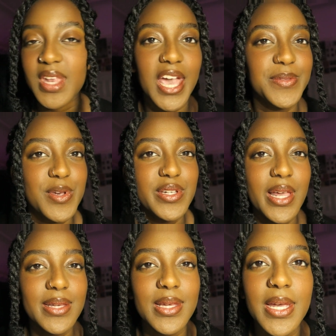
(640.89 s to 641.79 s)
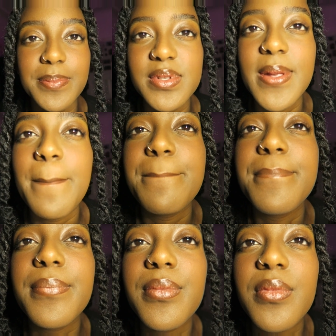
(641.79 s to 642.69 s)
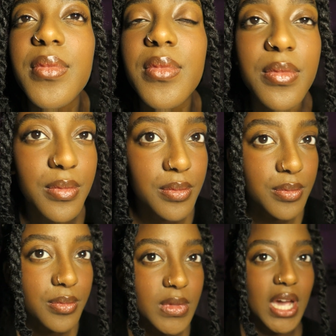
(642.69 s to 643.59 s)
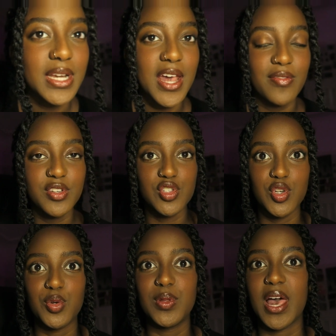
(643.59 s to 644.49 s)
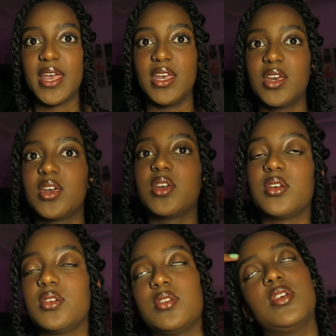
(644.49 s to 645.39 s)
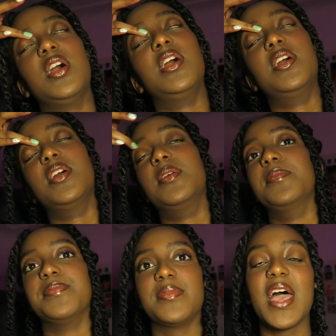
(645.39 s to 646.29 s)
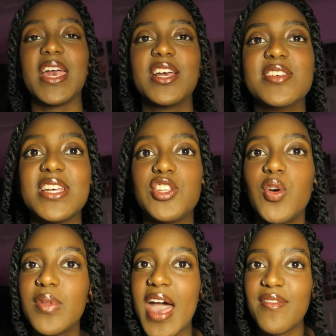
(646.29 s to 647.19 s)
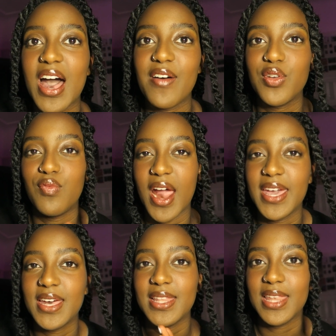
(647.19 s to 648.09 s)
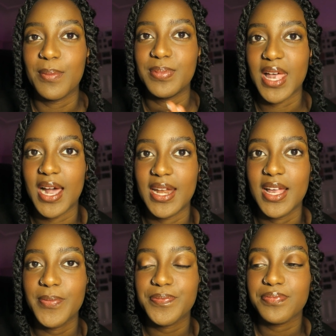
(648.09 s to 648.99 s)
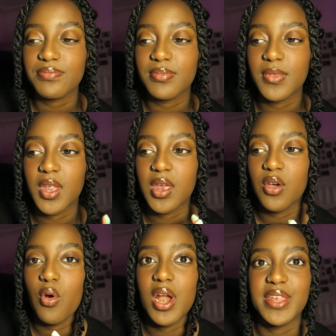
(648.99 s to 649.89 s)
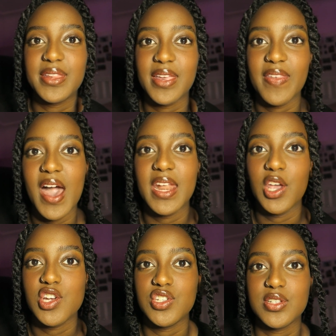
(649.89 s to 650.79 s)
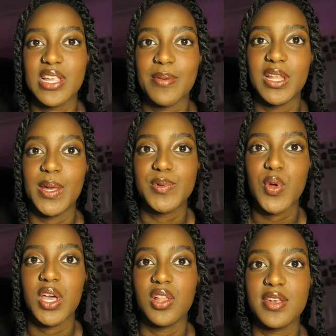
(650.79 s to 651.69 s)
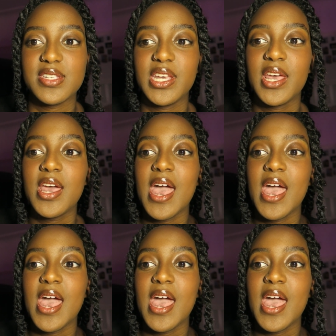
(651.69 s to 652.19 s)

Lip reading: I especially like the lips. I never do like because I don't ever have the right lip liner or anything like that, and I usually just like my lips quite glossy.